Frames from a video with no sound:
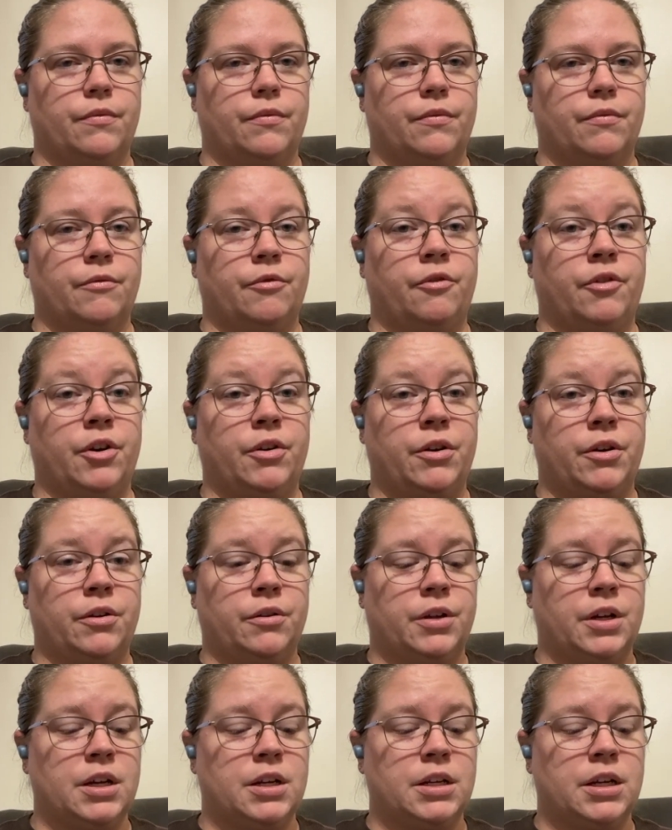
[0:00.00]
photo
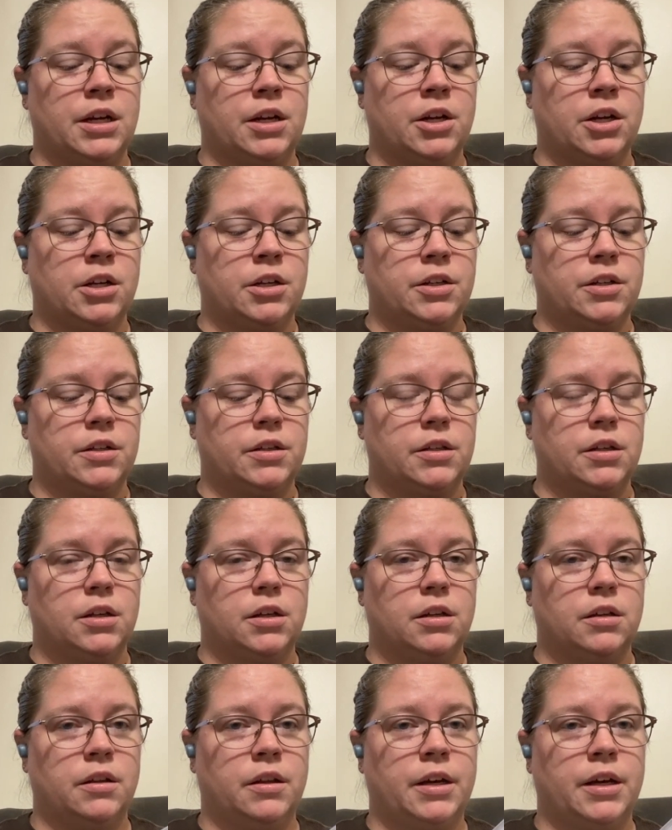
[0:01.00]
containers
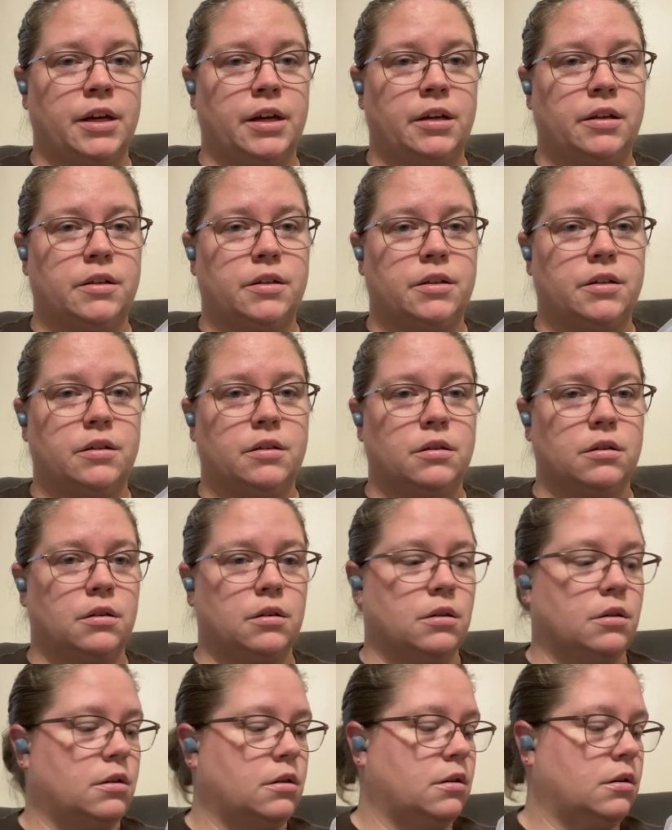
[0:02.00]
that
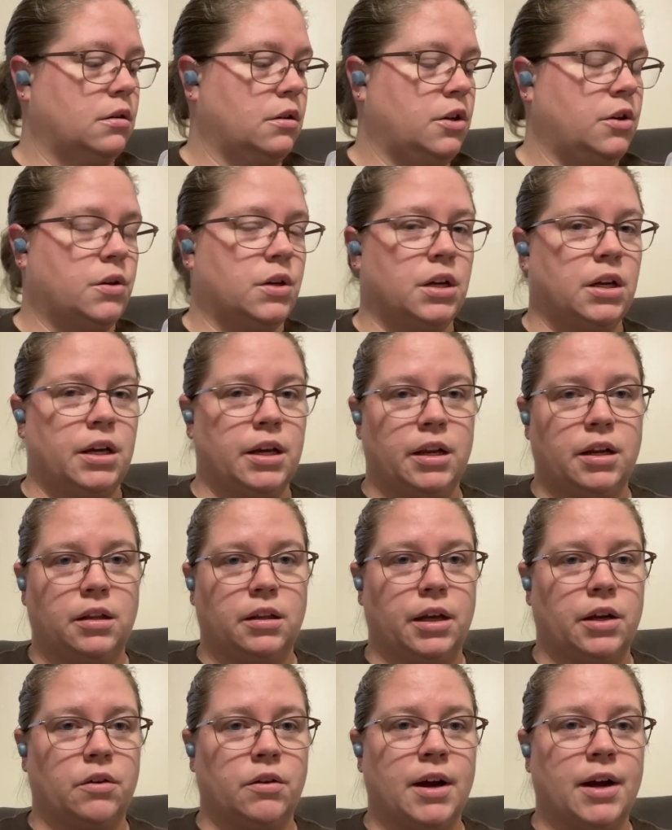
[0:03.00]
you can get at
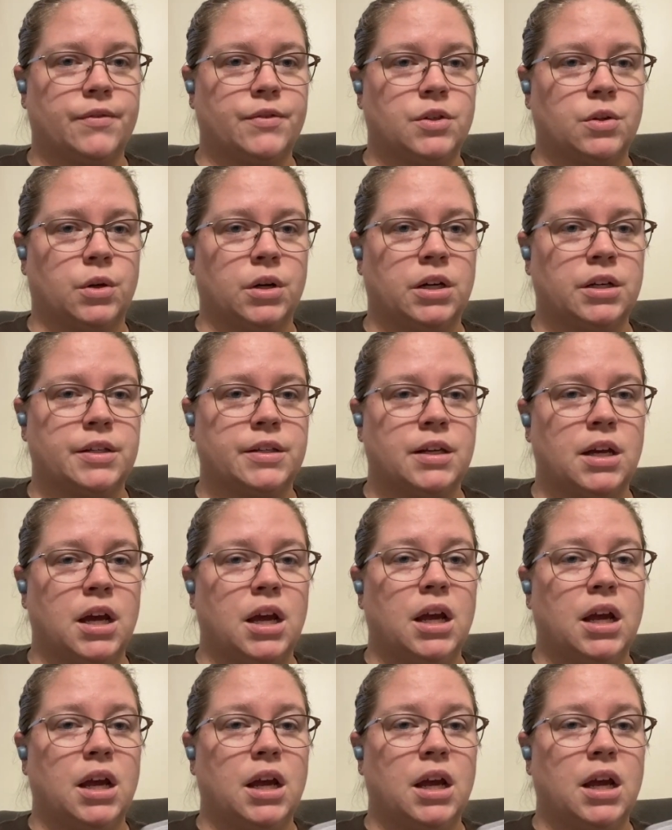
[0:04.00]
like craft stores.